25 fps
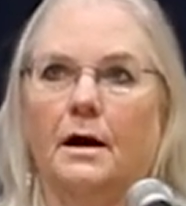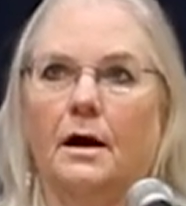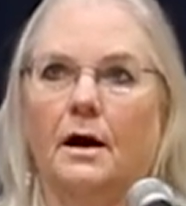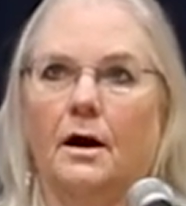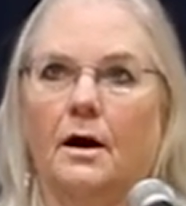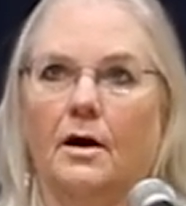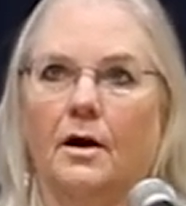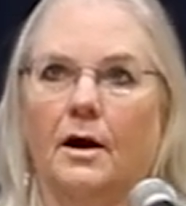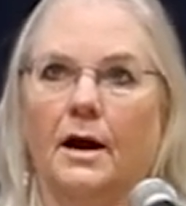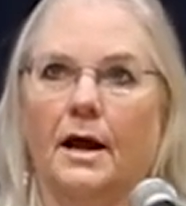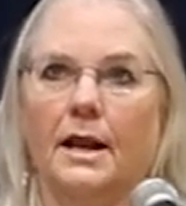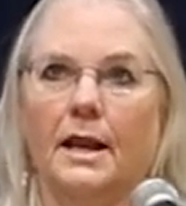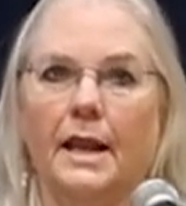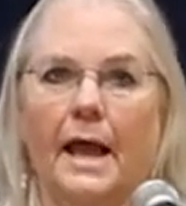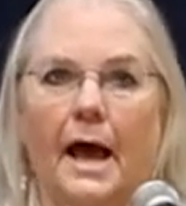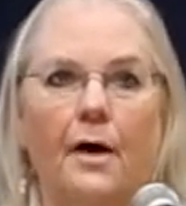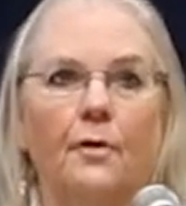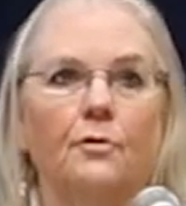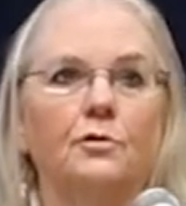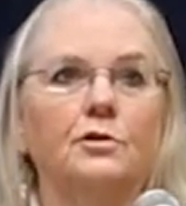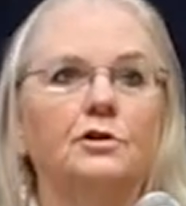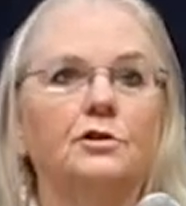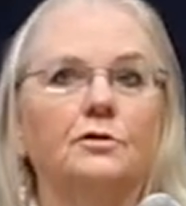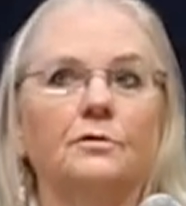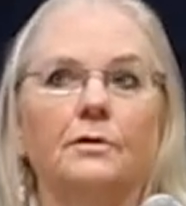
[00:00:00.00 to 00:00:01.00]
are
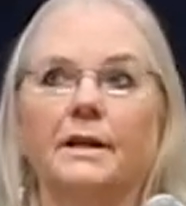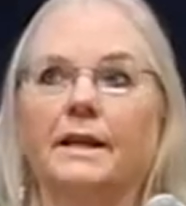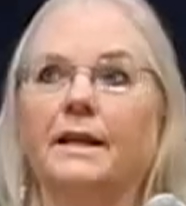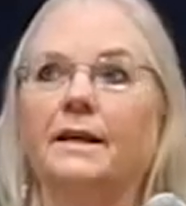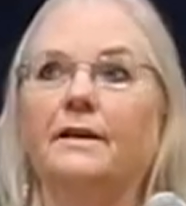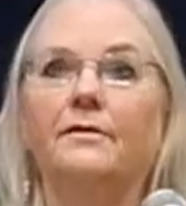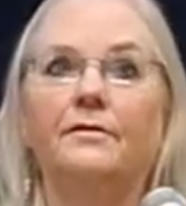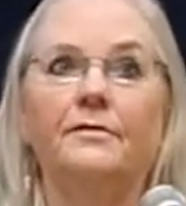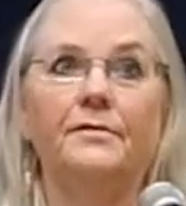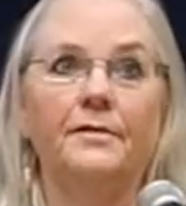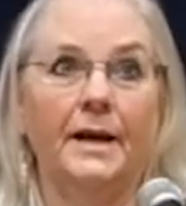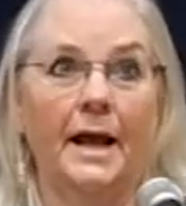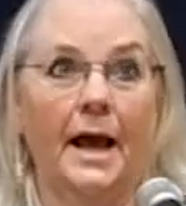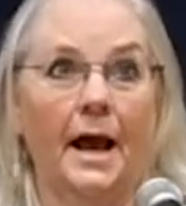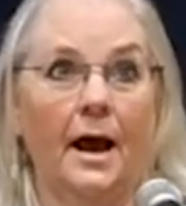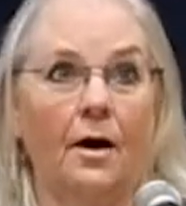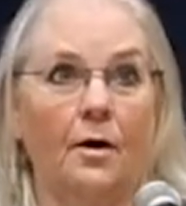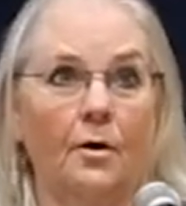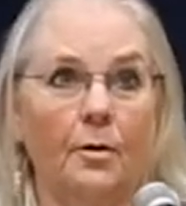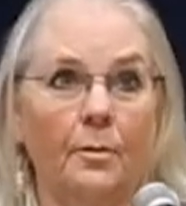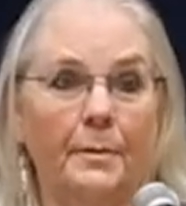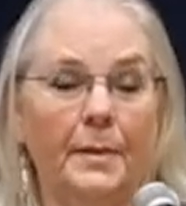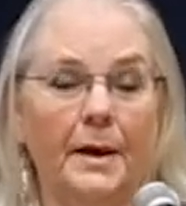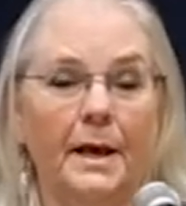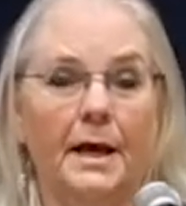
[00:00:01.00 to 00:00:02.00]
allowed to live
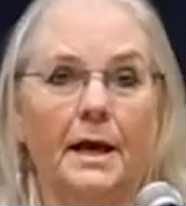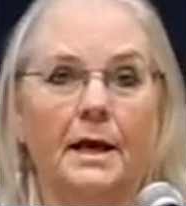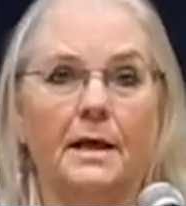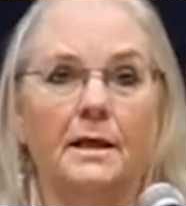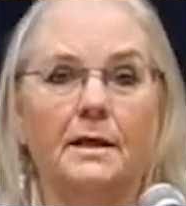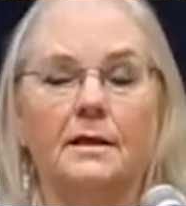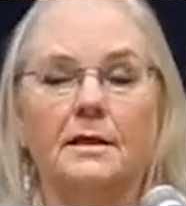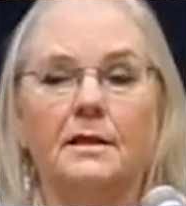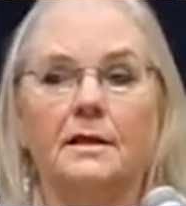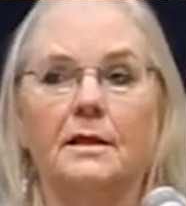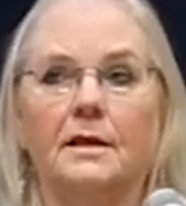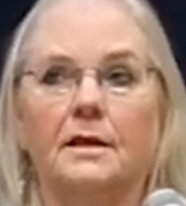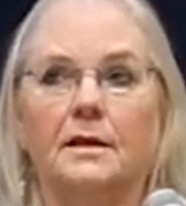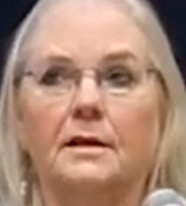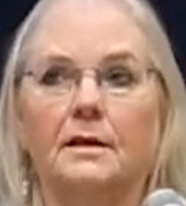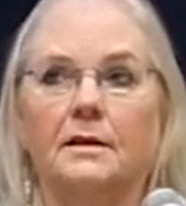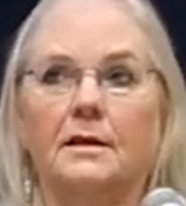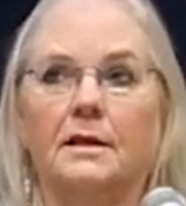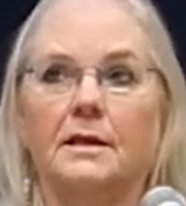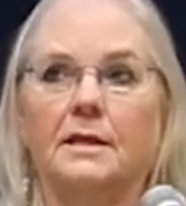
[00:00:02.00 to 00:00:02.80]
now because the,